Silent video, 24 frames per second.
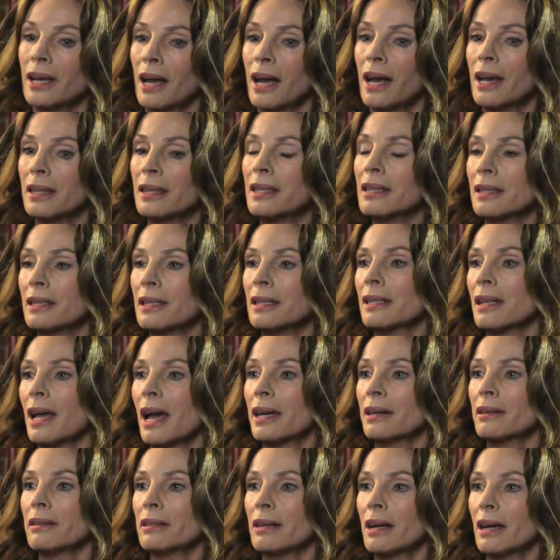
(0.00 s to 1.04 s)
I think the
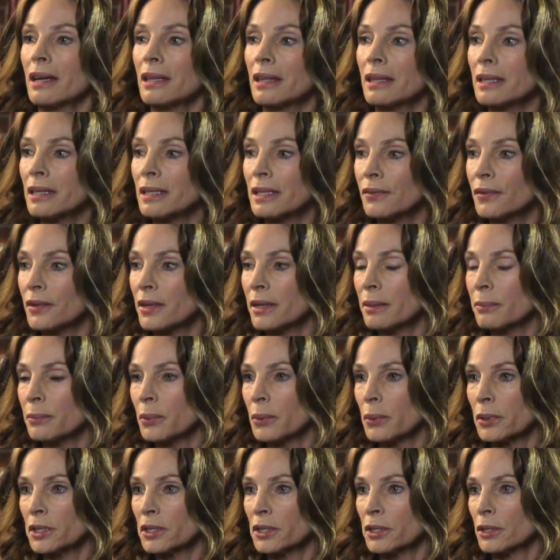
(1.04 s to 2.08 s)
latter. I think it's very
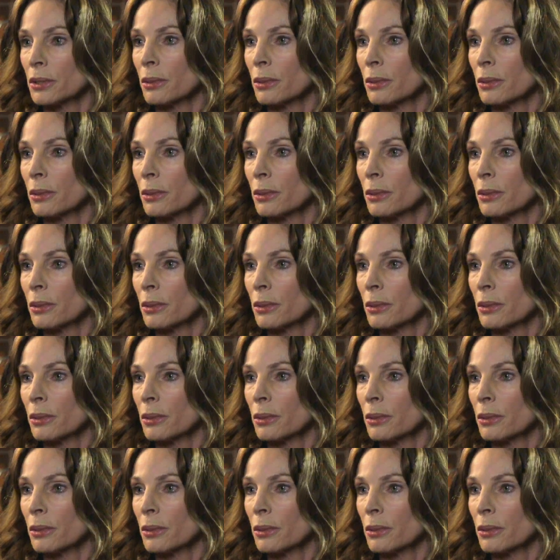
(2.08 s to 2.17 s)
important